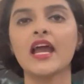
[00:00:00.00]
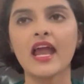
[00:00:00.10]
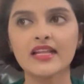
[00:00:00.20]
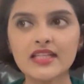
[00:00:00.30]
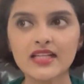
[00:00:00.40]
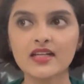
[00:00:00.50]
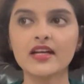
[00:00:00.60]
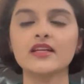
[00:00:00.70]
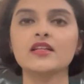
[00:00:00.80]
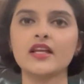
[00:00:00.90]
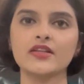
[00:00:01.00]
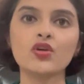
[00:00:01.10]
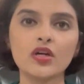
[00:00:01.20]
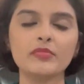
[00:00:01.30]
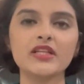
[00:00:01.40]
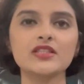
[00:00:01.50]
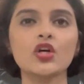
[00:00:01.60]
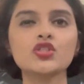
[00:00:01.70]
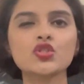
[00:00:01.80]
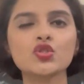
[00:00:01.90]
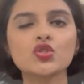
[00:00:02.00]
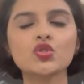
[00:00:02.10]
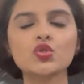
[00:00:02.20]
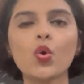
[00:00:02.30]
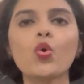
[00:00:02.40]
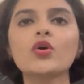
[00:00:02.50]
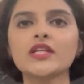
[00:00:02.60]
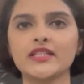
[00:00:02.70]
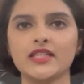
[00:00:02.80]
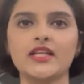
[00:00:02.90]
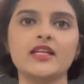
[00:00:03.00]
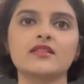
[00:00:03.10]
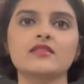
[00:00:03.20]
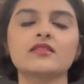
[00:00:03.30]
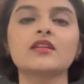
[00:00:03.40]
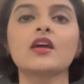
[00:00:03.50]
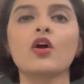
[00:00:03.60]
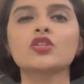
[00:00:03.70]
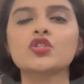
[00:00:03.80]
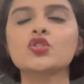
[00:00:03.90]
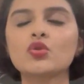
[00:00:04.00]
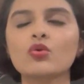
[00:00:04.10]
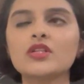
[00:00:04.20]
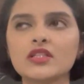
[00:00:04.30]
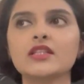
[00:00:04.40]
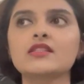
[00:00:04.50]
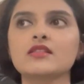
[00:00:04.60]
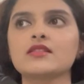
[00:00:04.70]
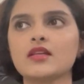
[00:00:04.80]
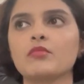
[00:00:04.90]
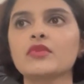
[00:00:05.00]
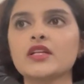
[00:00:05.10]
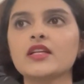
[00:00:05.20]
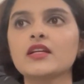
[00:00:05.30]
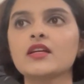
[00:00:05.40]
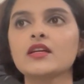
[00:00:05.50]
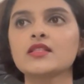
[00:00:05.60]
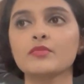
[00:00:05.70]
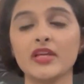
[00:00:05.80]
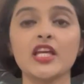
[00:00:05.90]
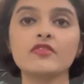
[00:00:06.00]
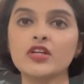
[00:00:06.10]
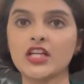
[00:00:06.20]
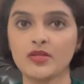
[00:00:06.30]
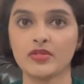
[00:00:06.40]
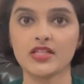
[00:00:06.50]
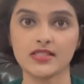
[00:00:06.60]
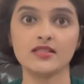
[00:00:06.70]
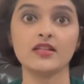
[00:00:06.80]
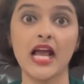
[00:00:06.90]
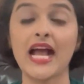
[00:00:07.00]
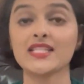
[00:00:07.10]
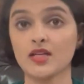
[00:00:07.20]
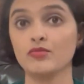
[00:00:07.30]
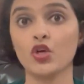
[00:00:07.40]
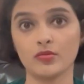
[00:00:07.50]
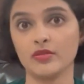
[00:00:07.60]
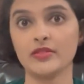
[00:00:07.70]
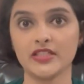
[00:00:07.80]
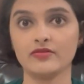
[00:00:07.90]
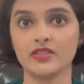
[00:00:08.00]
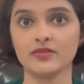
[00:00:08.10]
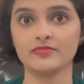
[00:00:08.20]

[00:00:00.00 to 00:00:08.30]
any indicator cannot be the sole indicator or the sole reason somebody's behavior can be considered as abnormal behavior.